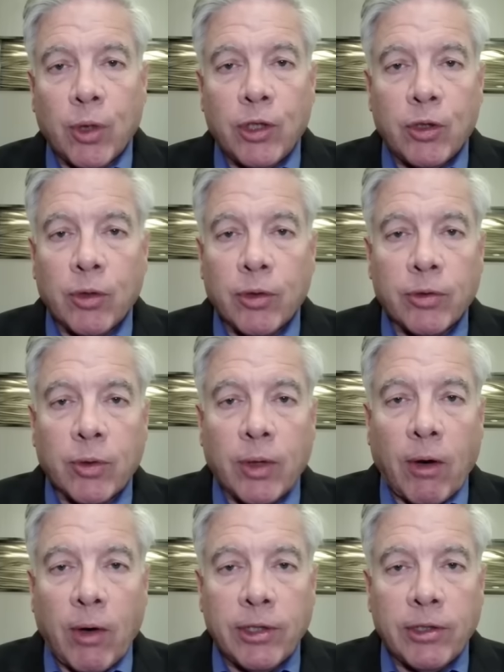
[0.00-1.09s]
pretty sure those were
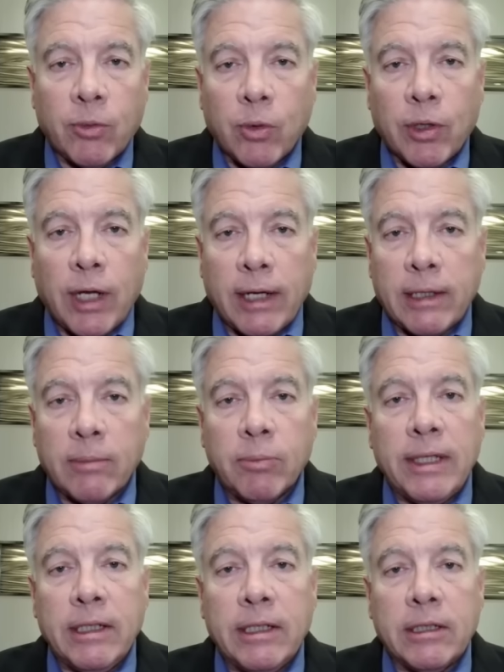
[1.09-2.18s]
areas that were not
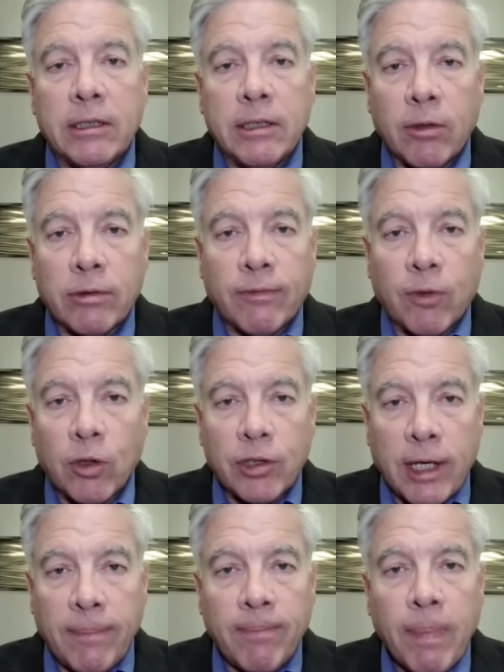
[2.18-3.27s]
completely cleared the first
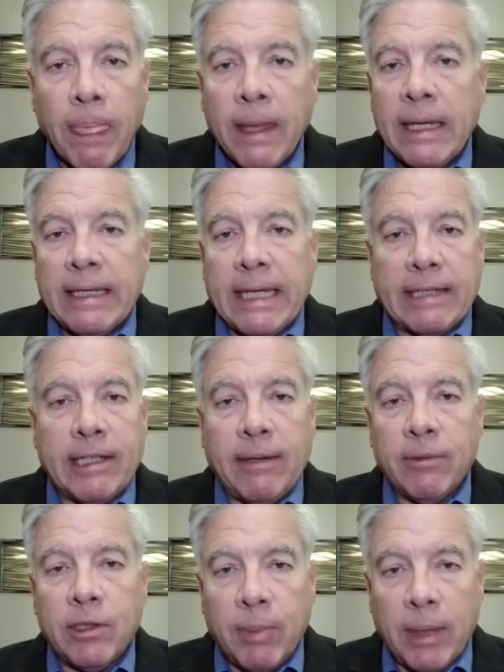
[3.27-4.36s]
time. That
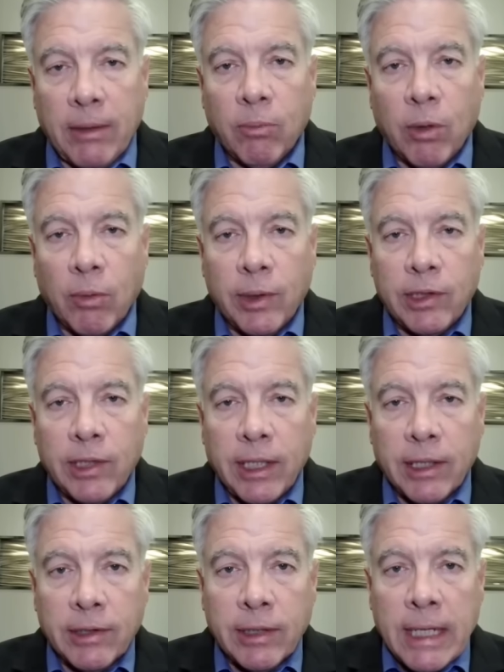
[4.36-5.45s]
seems to be what we
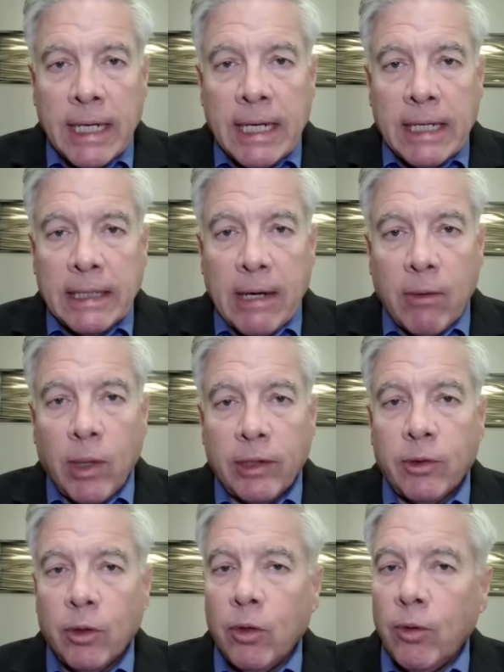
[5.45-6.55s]
see is they went
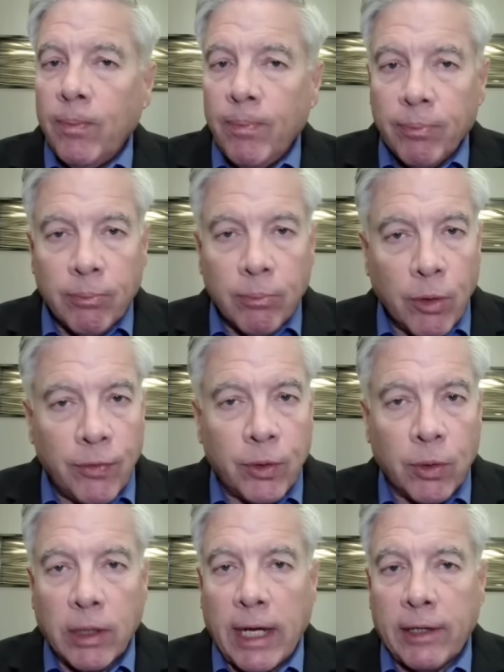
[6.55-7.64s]
through, moved
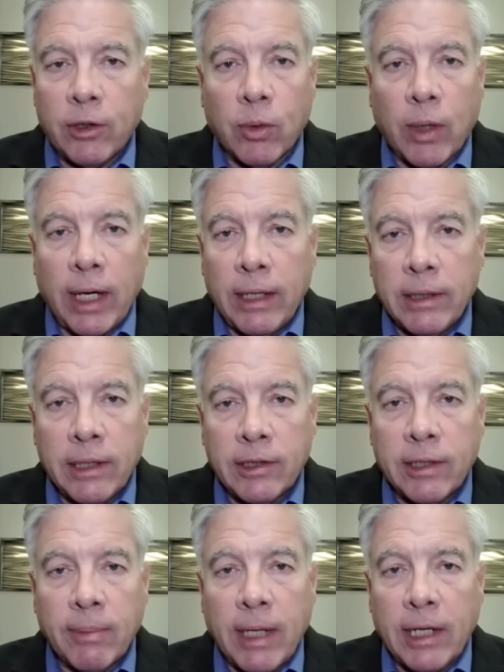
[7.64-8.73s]
through a lot of terrain. In
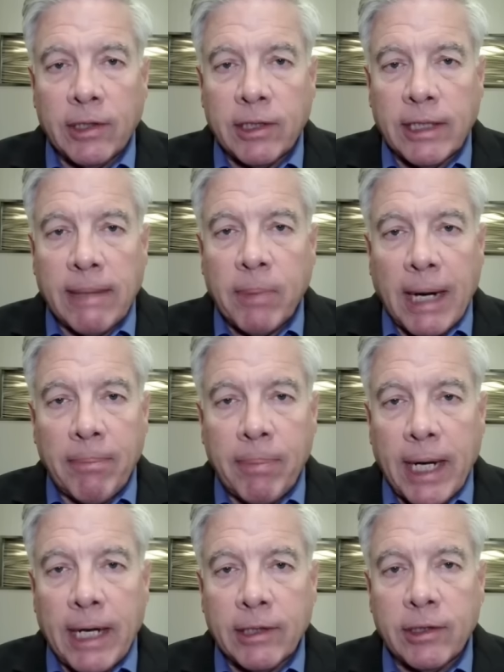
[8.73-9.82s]
some cases, they
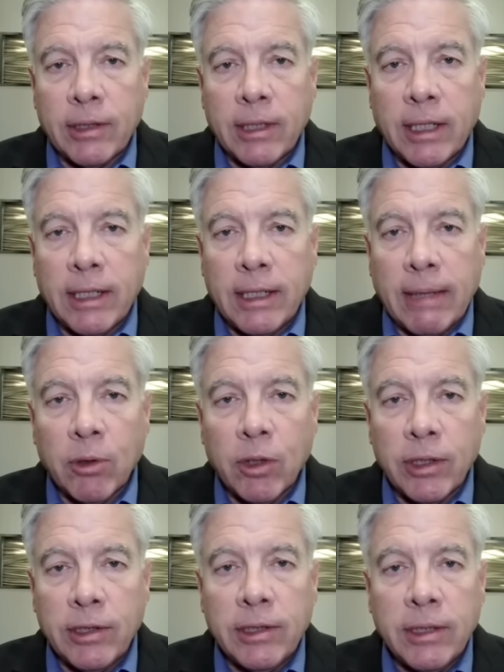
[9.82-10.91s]
bypassed
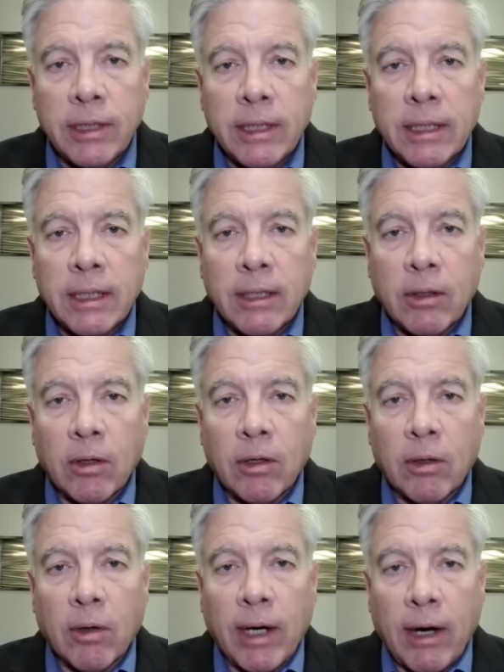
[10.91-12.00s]
neighborhoods
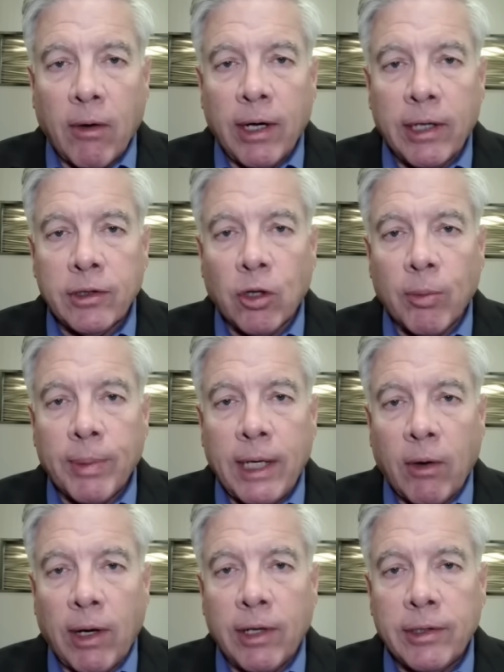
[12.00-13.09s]
or areas, urban
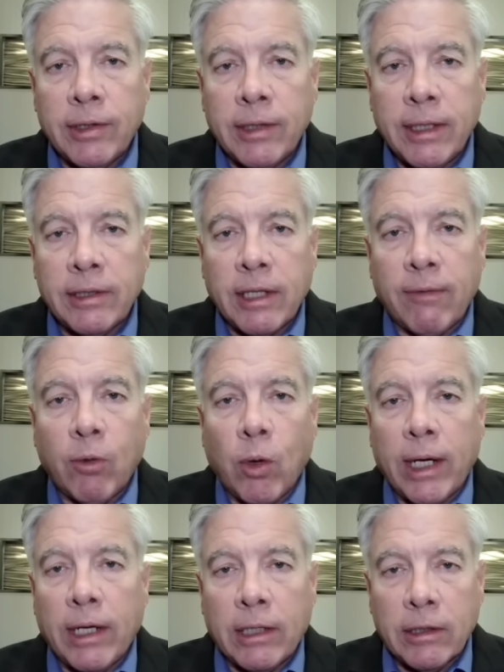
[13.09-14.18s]
areas. Instead of
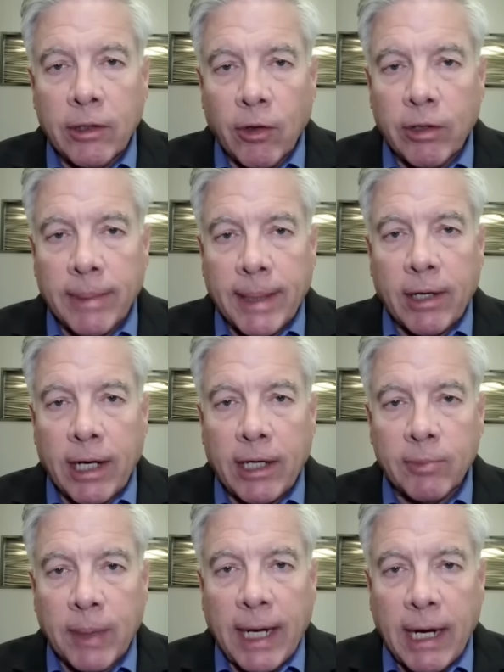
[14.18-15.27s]
going in and clearing them out
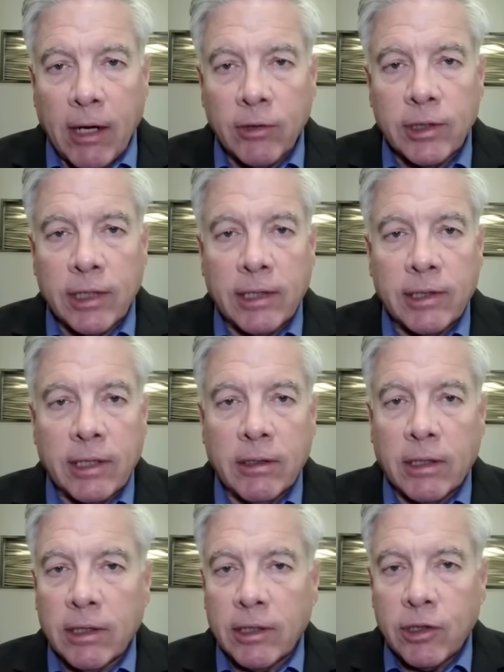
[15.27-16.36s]
house by house, they said,
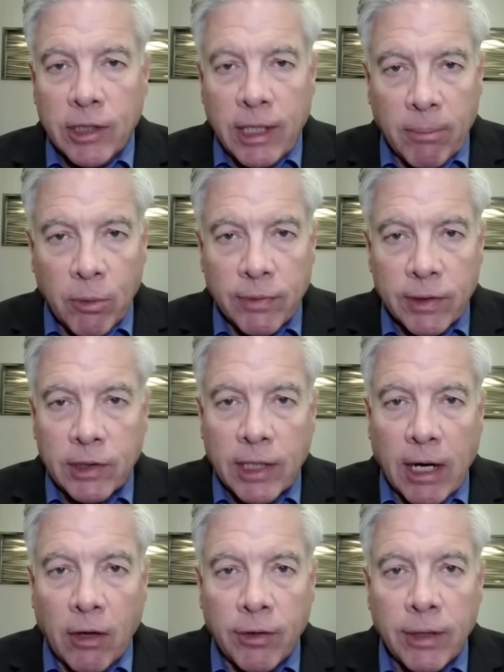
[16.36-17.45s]
look, let's just keep moving
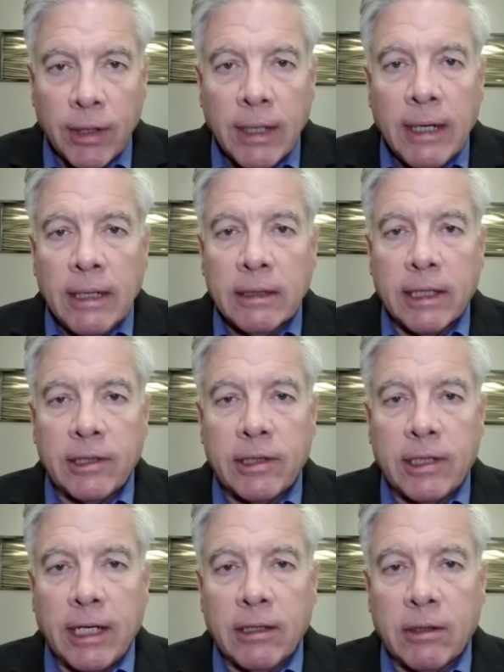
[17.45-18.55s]
south. Let's
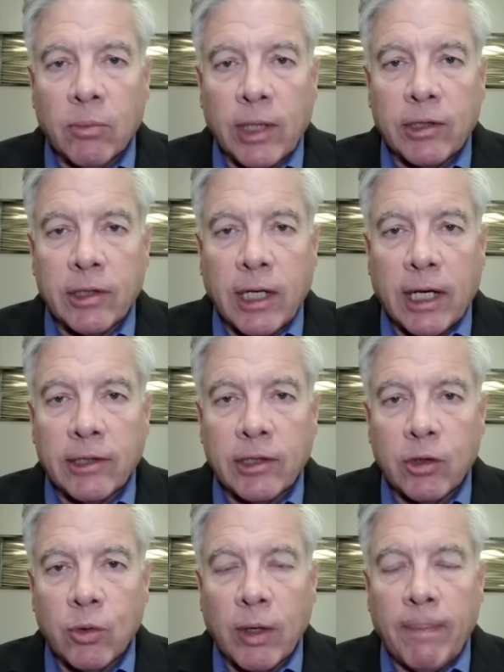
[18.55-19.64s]
take the rest of Gaza
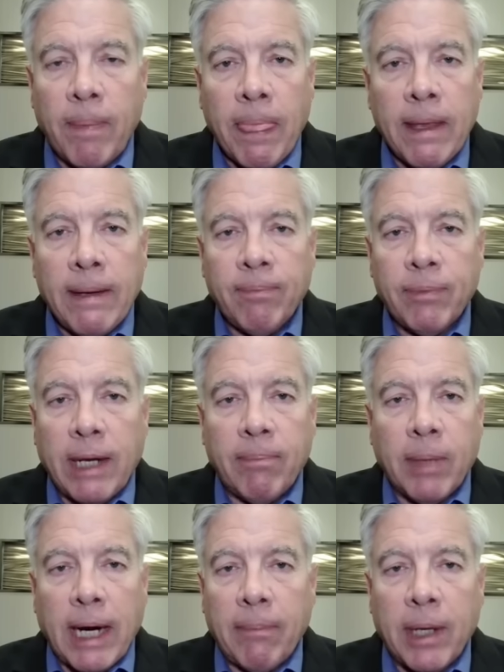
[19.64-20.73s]
Strip. they
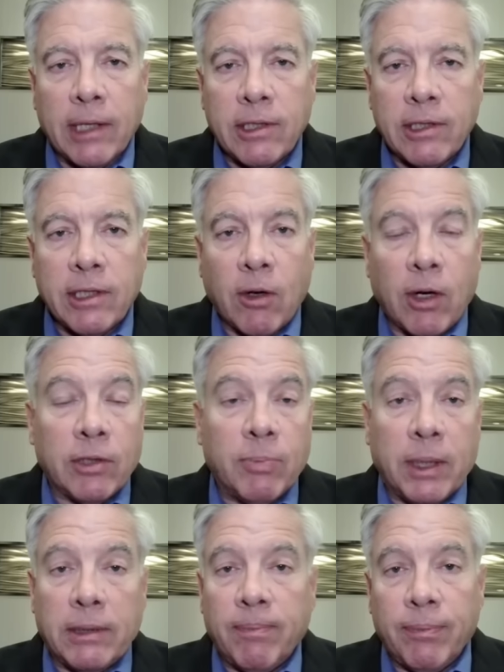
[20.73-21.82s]
bypassed these areas,
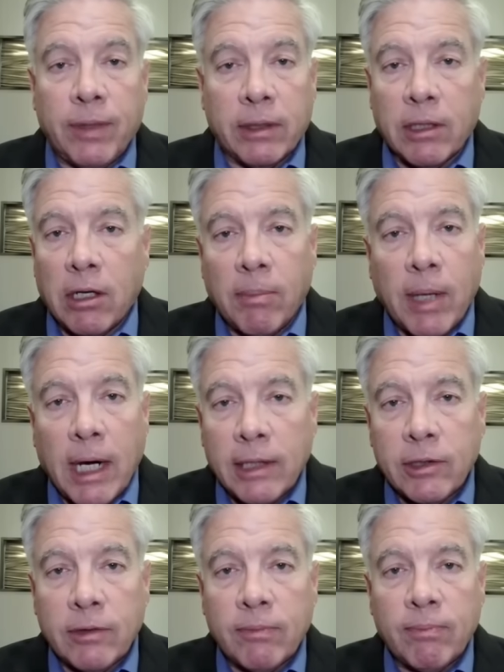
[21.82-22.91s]
but that the
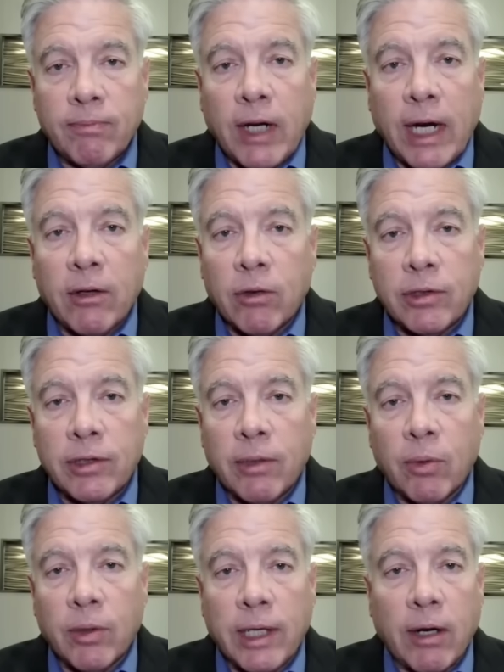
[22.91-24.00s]
Hamas fighters that
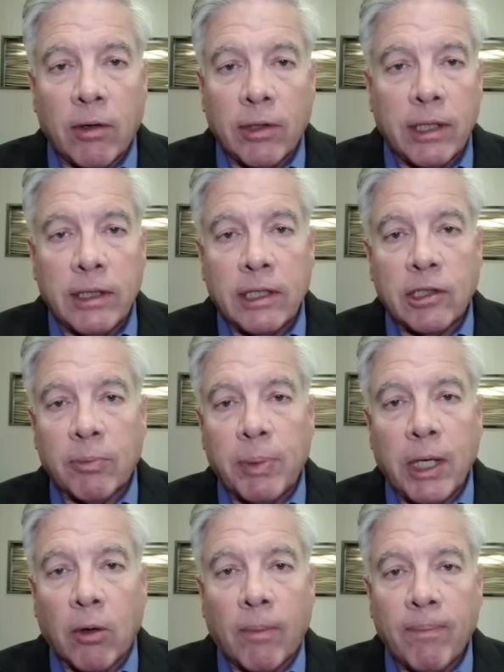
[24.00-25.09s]
were there didn't
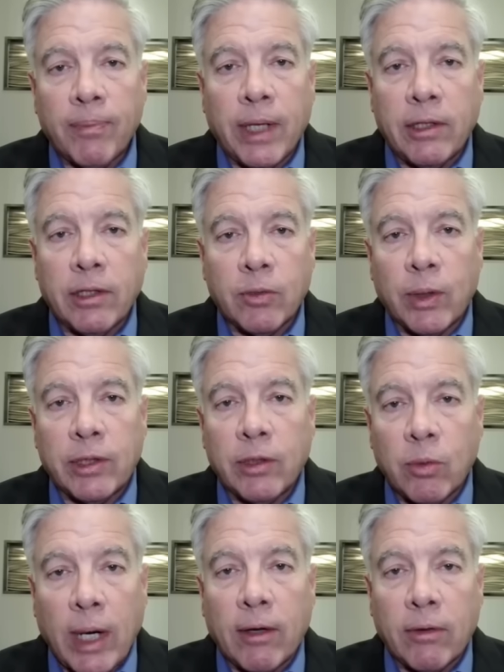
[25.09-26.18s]
disappear. They just went to
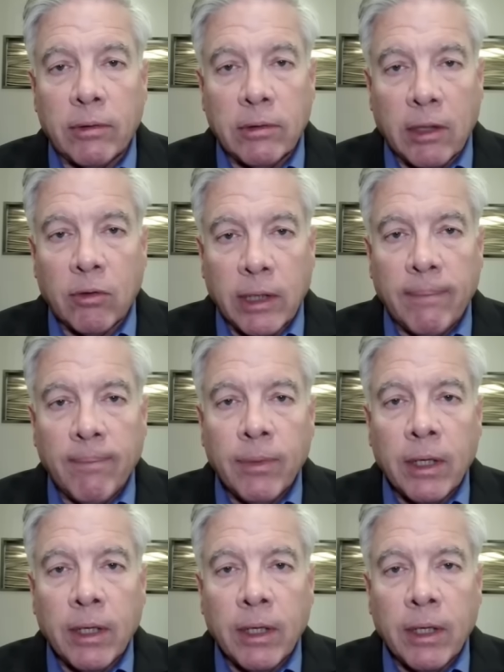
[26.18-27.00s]
ground, literally,